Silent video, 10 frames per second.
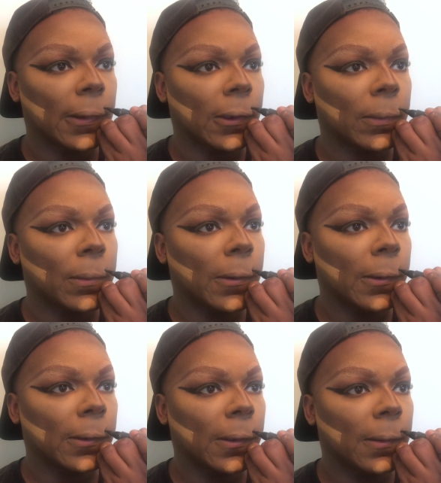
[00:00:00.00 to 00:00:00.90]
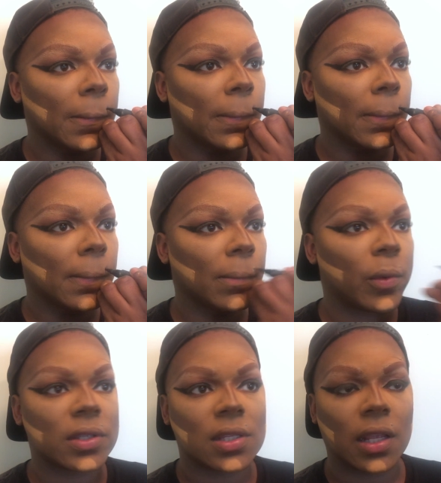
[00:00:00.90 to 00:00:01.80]
and just press
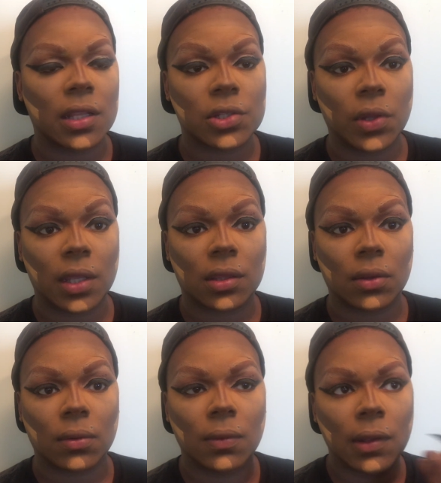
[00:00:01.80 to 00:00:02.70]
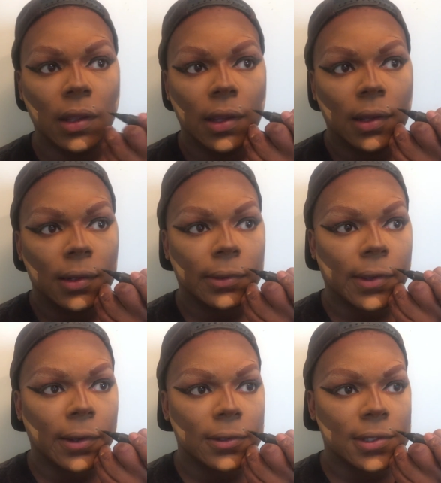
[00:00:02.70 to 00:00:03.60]
it in until you get the
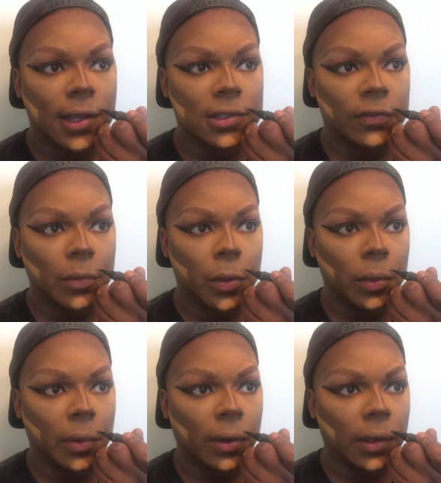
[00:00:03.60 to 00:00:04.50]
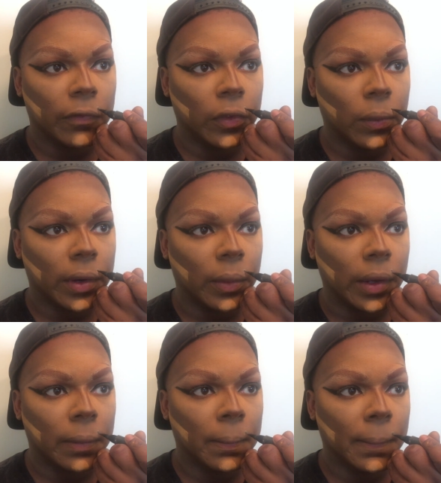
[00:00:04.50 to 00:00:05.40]
desired size of your beauty mark, if you wear
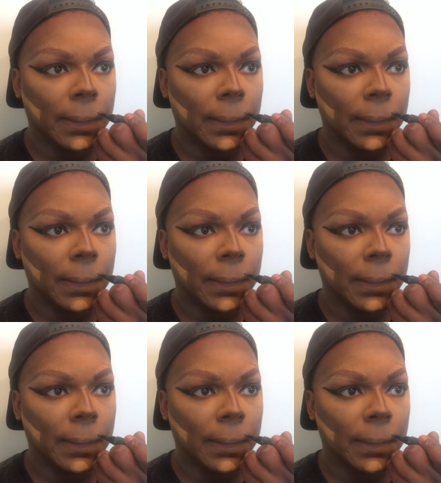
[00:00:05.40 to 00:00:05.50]
one.